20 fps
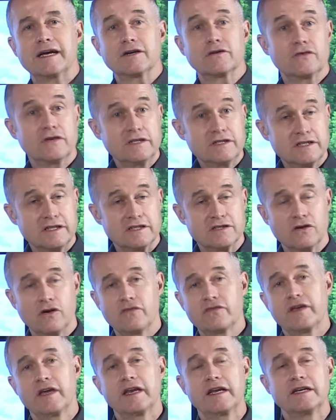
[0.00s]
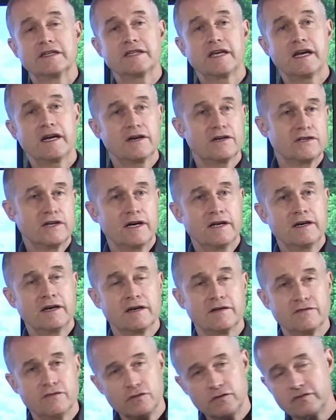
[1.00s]
Chris is off getting his hair done
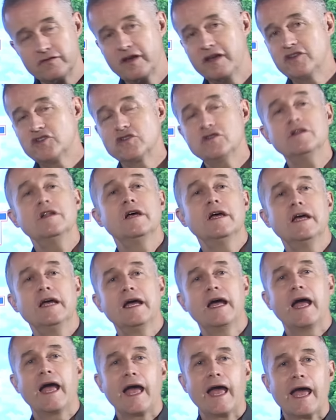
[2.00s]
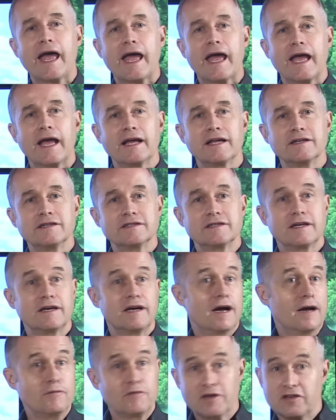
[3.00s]
and a full facial. And
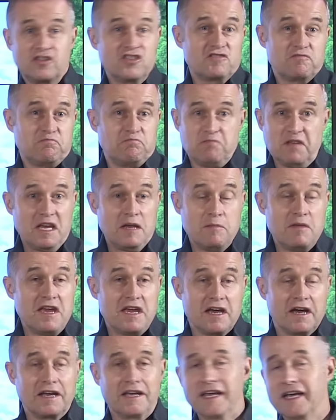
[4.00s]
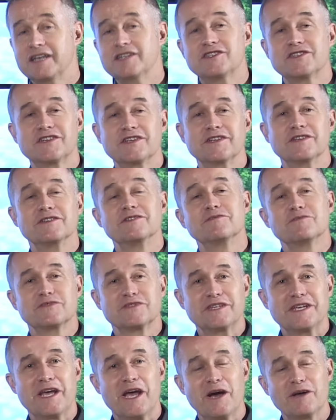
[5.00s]
I'm going to just be me, I guess, and
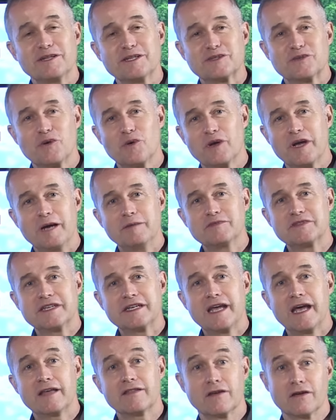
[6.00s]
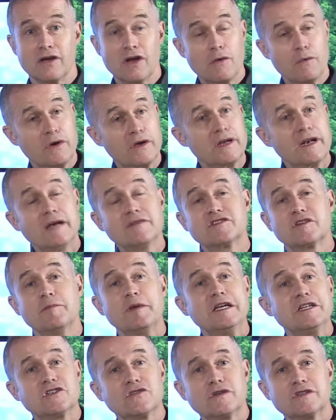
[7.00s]
see how this all comes together. We're going to have some
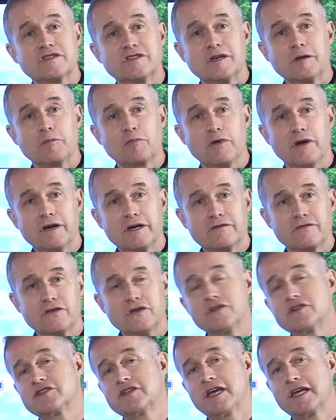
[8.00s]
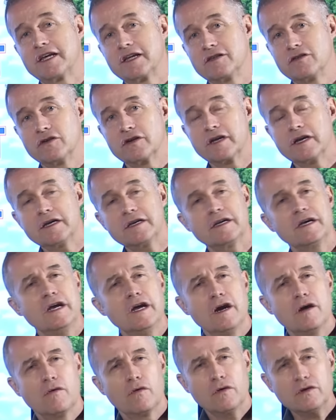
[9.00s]
interesting product for you to take a look at.
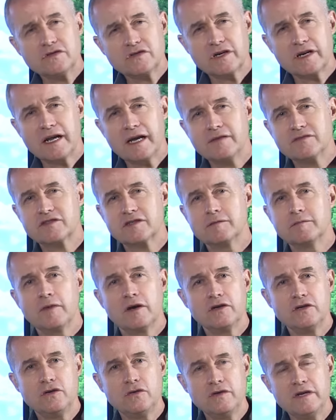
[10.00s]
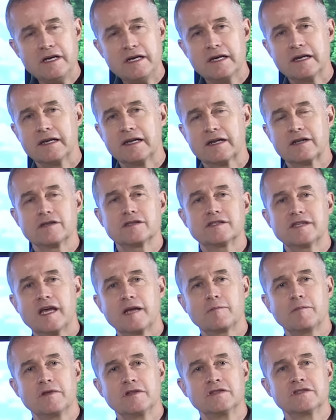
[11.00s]
We're also going to have some unique little
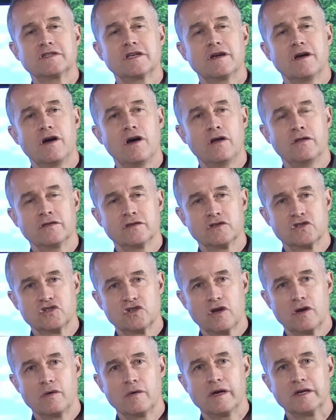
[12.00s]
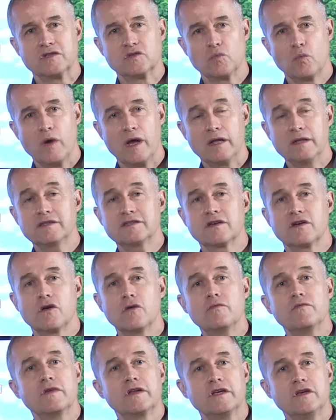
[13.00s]
segments on the show as well, so
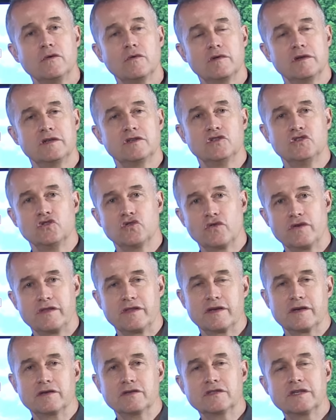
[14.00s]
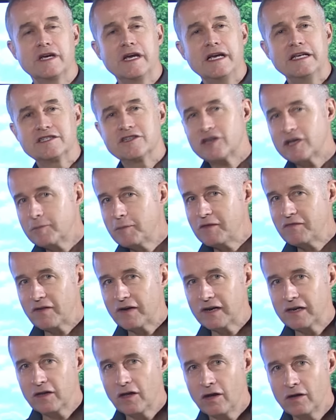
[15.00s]
hopefully you will enjoy those. It's not going to be
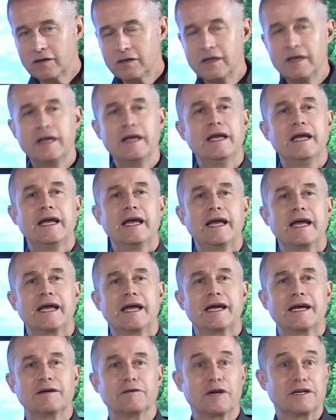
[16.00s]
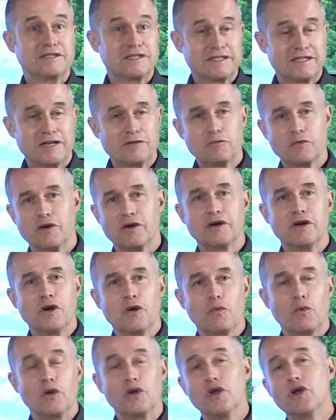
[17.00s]
very long. As I said, we're
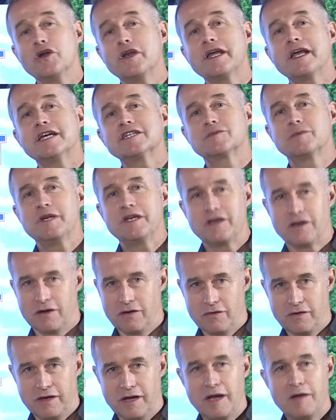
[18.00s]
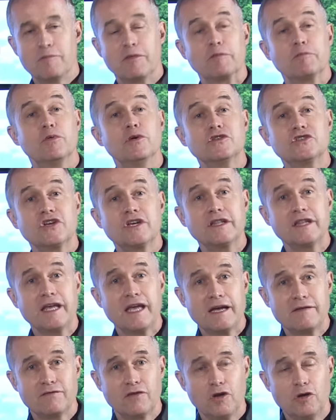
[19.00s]
learning as we go. But pushing
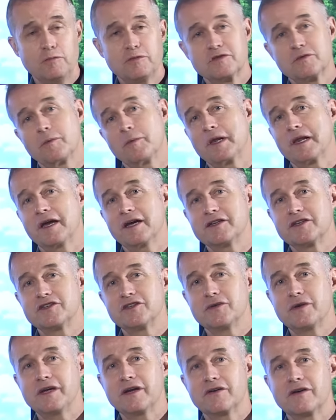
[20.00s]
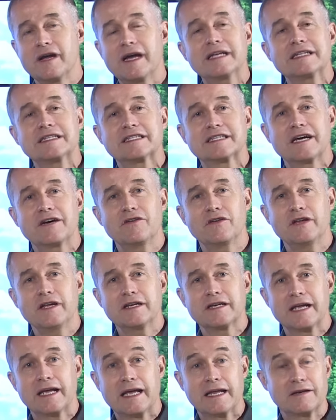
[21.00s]
the envelope is what we like to do here at
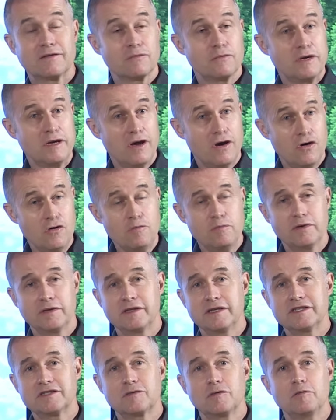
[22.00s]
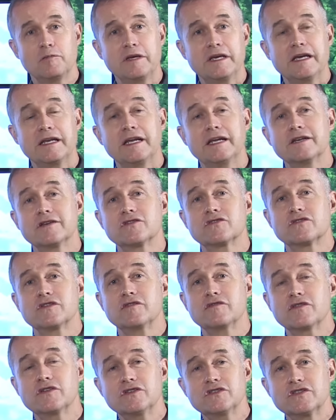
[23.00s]
Sirennet, and we hope this will be an
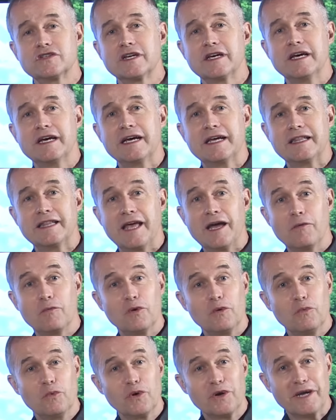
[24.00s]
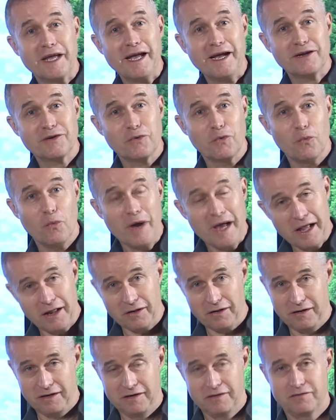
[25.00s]
industry first that will work out
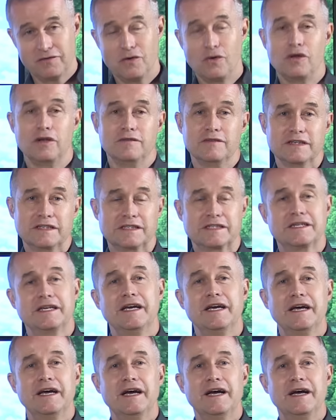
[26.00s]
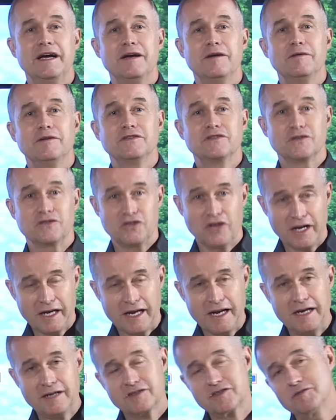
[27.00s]
well for all of us. So check
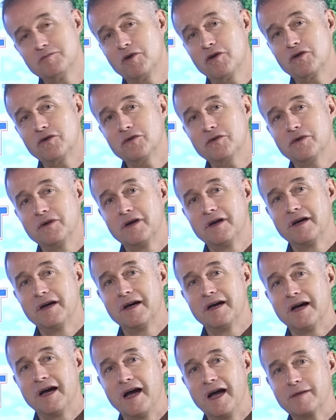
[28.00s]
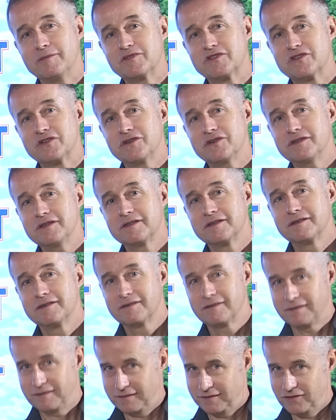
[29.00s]
it out tomorrow. I'm Stuart.
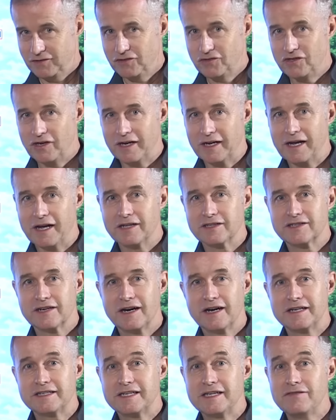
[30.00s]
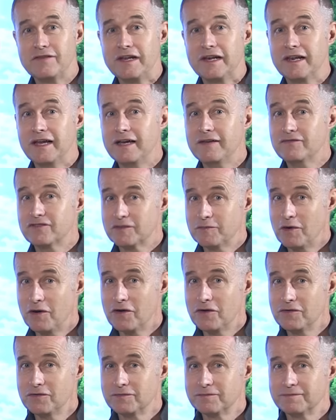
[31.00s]
Check out Sirennet TV Live
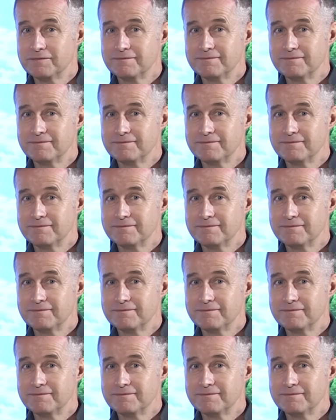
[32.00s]
tomorrow.